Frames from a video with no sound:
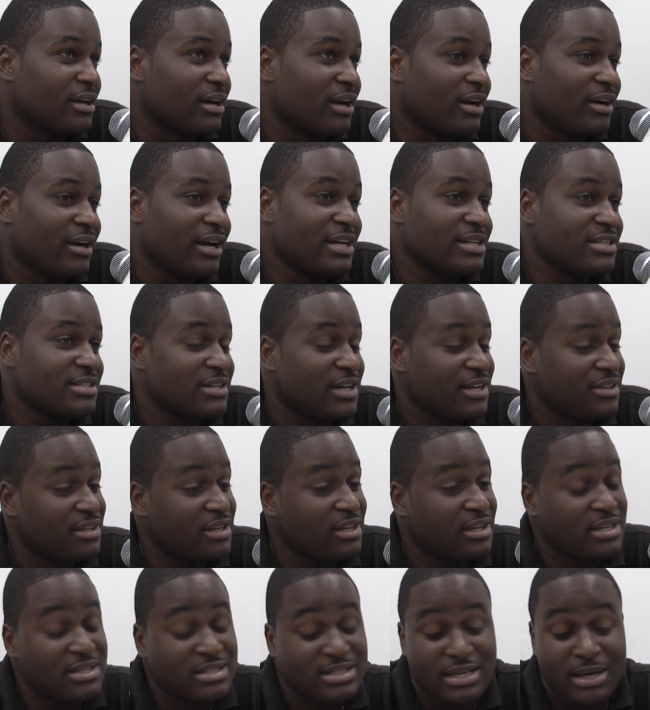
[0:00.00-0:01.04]
All right, so I
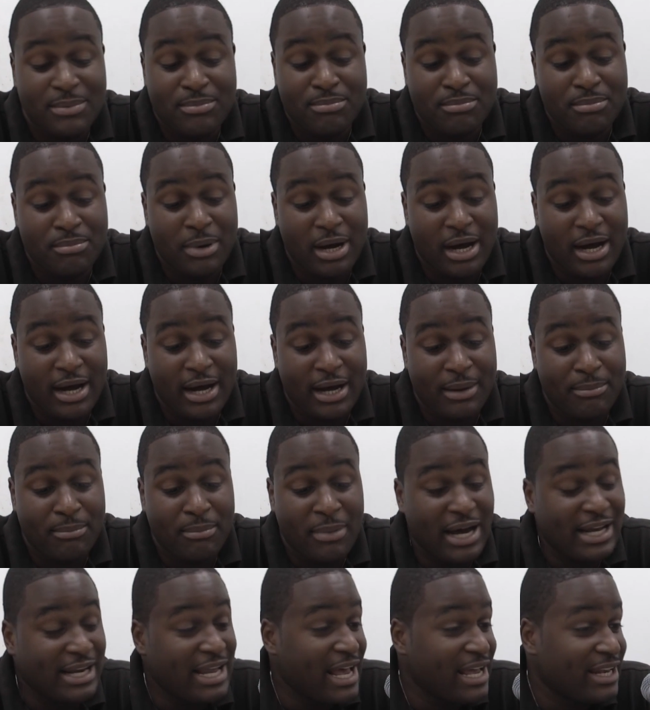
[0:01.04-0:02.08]
think it's a
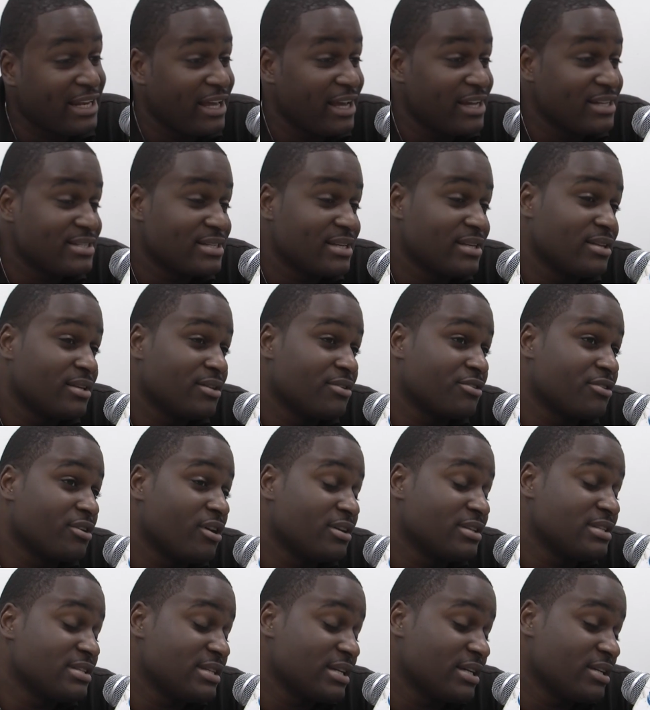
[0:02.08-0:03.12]
bad idea. It's sending a
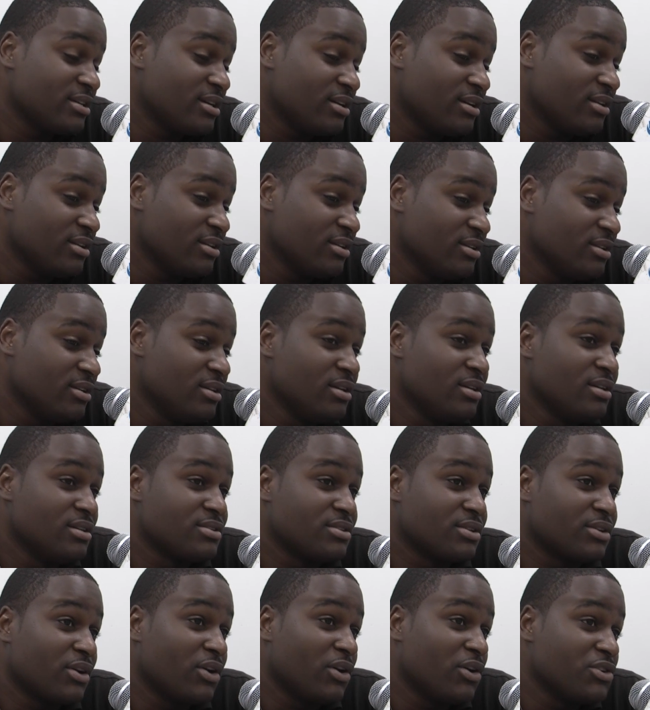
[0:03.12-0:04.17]
wrong signal
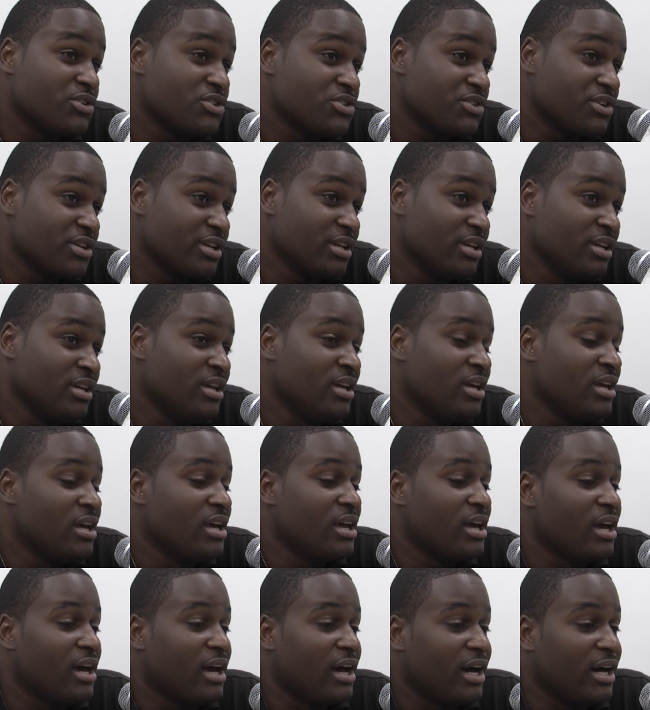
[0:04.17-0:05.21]
to the country,
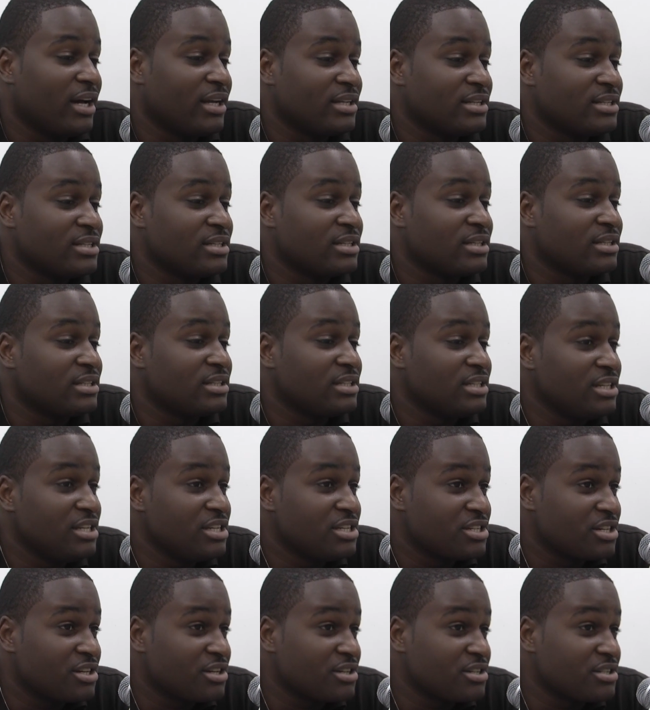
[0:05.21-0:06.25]
and
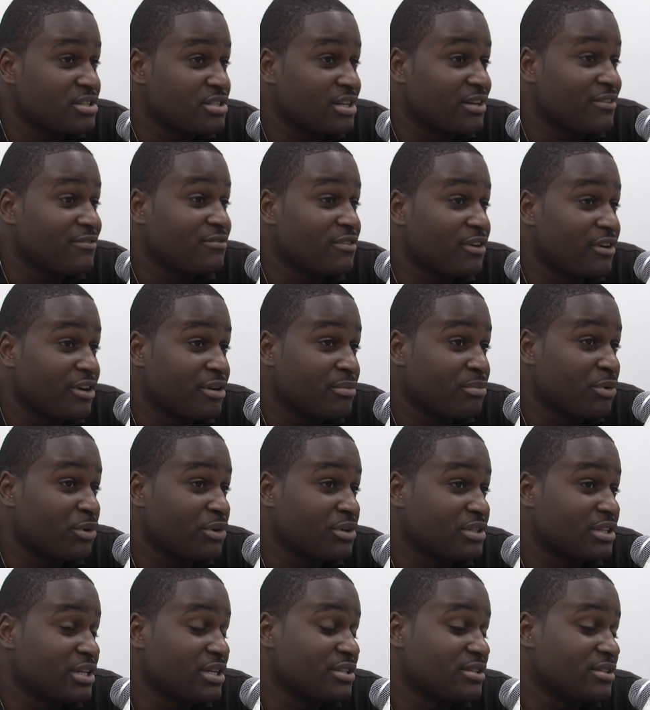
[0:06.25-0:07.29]
teachers are very
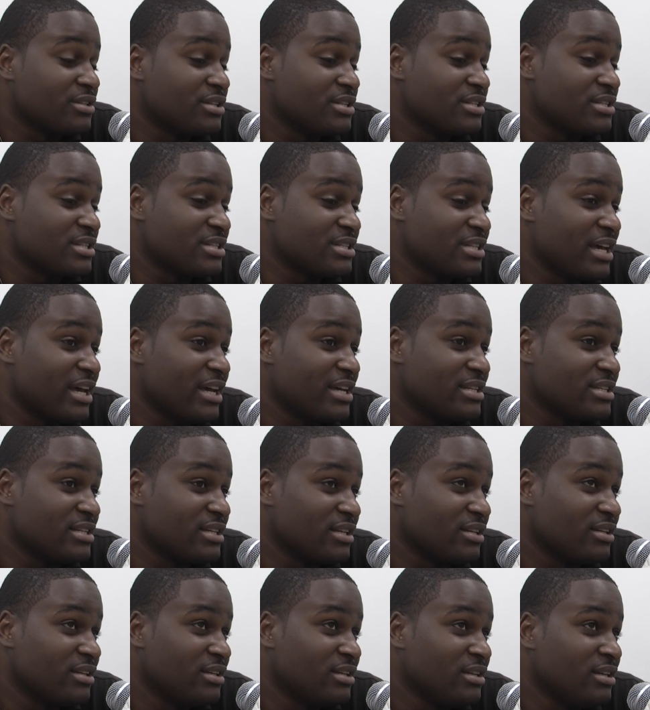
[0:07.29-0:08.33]
important to the
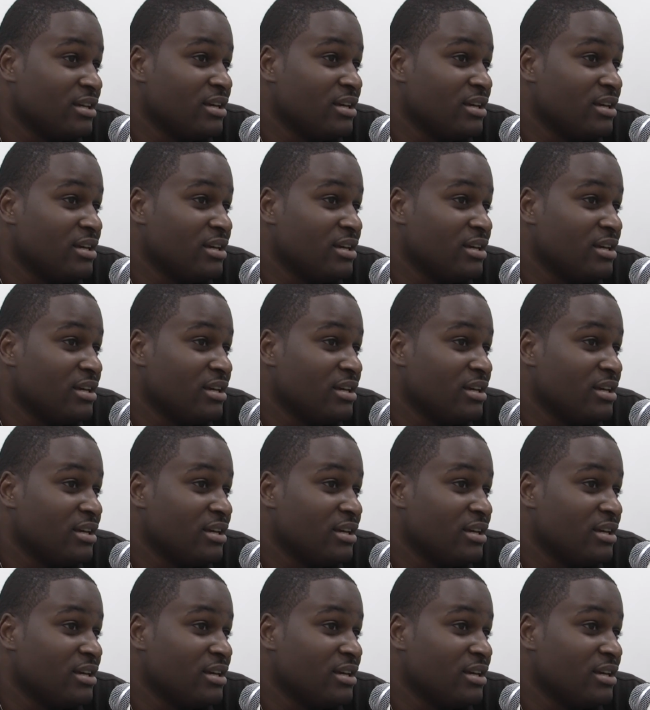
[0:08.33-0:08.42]
society,